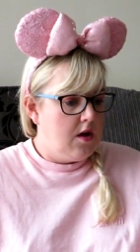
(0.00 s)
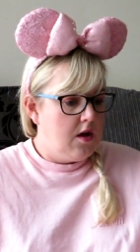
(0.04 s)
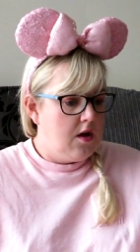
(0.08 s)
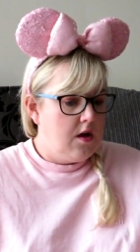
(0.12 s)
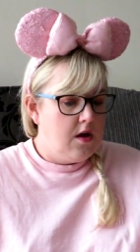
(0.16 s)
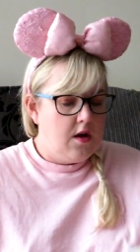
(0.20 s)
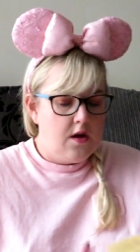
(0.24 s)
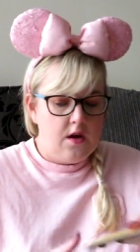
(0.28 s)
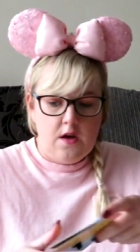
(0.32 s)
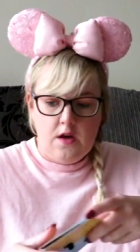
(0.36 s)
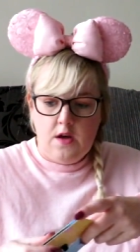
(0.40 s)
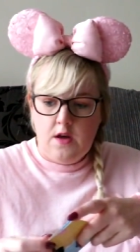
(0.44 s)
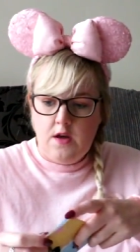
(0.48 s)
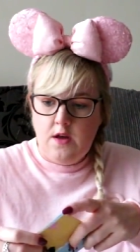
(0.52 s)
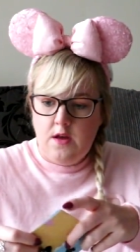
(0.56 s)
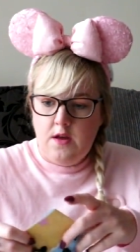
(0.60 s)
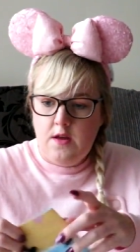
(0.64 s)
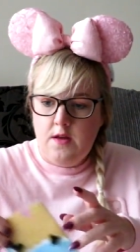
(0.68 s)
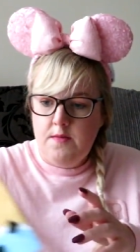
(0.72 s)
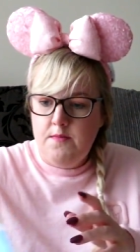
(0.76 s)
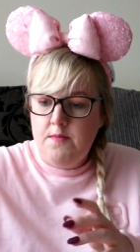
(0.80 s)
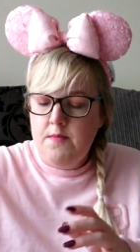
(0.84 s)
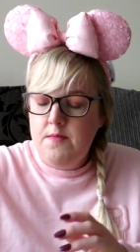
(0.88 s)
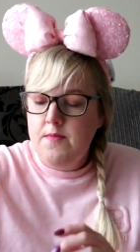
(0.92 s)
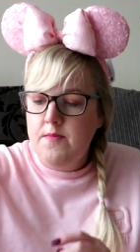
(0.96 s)

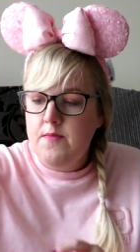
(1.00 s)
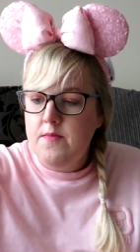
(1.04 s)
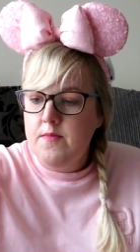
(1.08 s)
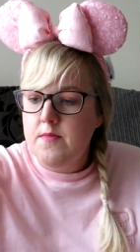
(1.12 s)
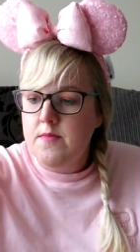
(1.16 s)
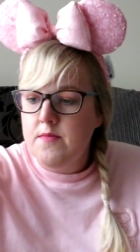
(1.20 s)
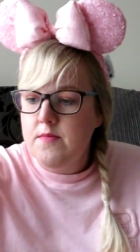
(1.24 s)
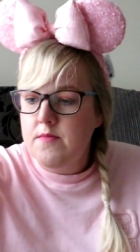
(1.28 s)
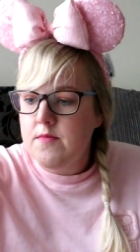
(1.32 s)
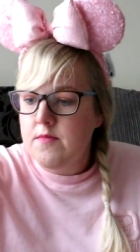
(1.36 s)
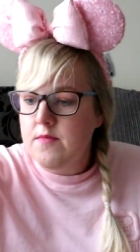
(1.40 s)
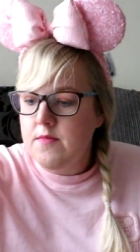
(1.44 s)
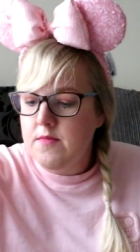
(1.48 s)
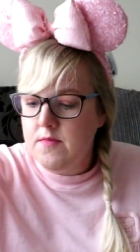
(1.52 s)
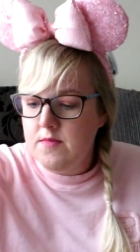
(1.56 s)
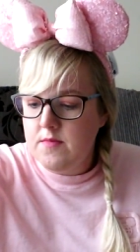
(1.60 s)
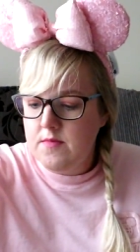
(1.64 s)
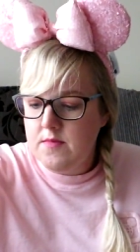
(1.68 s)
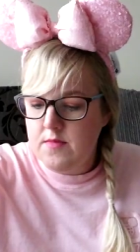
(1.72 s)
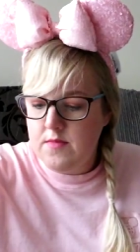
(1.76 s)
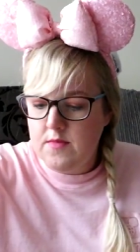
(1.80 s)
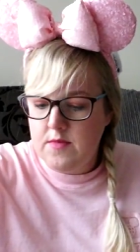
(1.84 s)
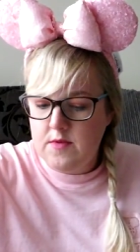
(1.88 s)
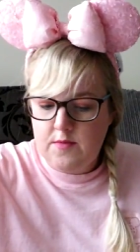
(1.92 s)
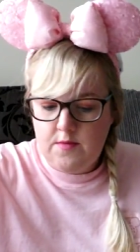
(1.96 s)
room. Um,
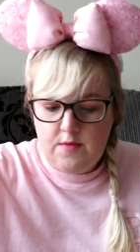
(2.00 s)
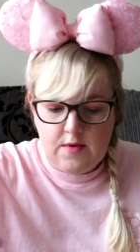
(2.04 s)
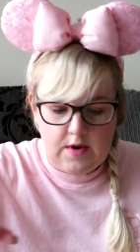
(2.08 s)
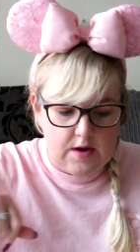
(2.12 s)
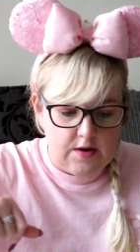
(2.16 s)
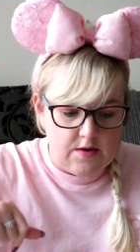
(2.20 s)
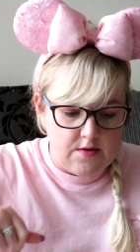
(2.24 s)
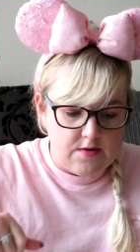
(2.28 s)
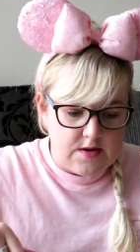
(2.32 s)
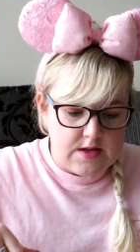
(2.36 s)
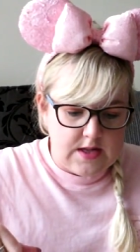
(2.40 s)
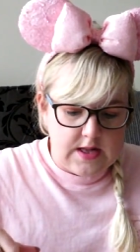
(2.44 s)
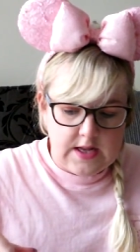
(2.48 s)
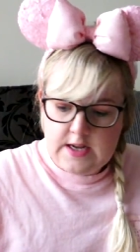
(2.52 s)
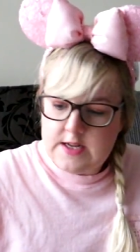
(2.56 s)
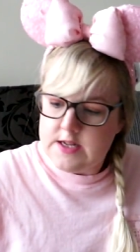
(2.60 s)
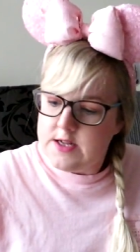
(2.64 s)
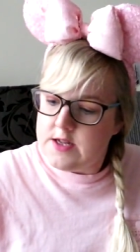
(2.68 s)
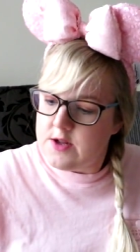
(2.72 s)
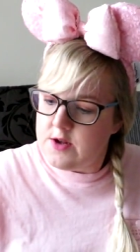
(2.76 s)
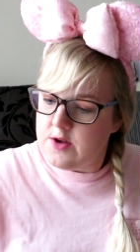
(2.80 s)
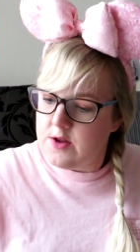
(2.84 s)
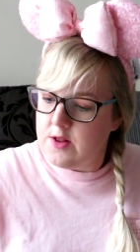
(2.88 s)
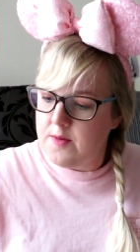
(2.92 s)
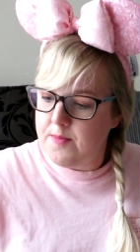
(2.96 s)
Let's
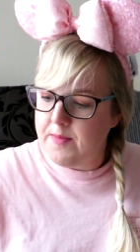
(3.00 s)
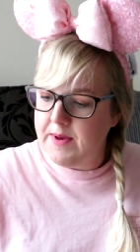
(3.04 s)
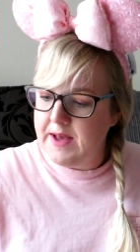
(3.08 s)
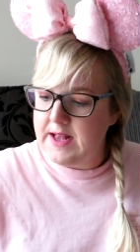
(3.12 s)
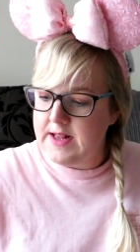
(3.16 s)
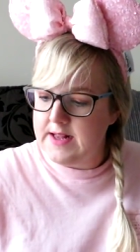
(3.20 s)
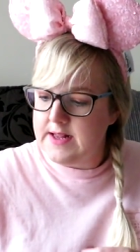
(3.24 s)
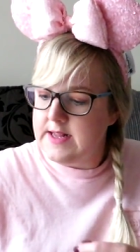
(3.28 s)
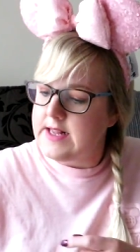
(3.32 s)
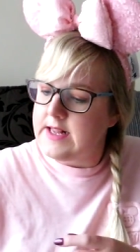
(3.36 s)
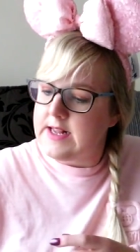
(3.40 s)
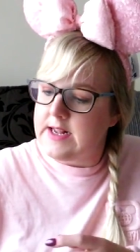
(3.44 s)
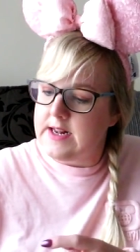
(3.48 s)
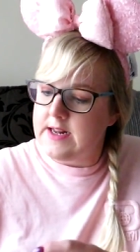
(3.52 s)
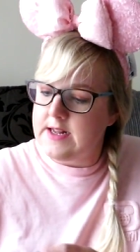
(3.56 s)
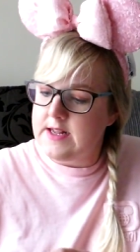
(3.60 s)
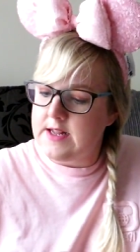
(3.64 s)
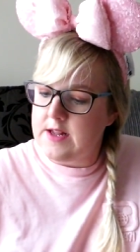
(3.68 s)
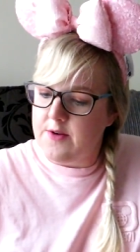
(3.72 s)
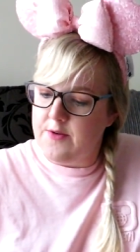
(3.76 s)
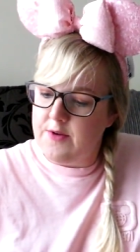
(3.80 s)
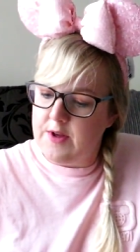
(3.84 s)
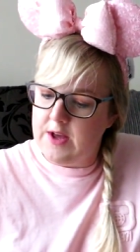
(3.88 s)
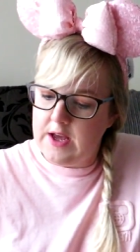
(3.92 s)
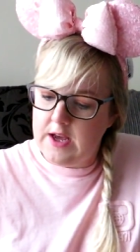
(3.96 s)
do the pins since
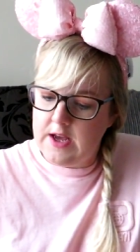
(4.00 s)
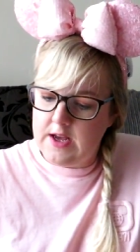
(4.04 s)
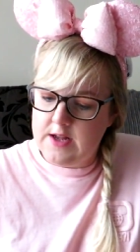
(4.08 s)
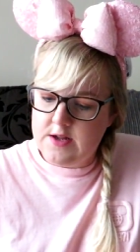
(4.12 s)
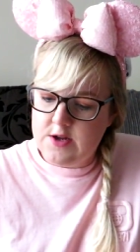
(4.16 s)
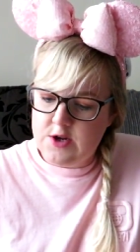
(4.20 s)
over here.